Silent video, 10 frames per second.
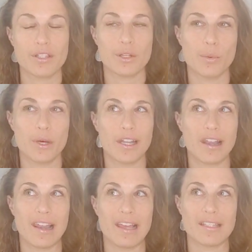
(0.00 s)
So what
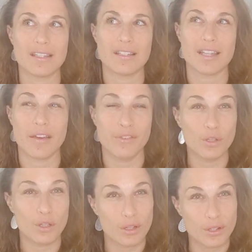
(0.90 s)
lessons have you
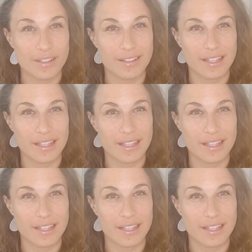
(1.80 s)
learned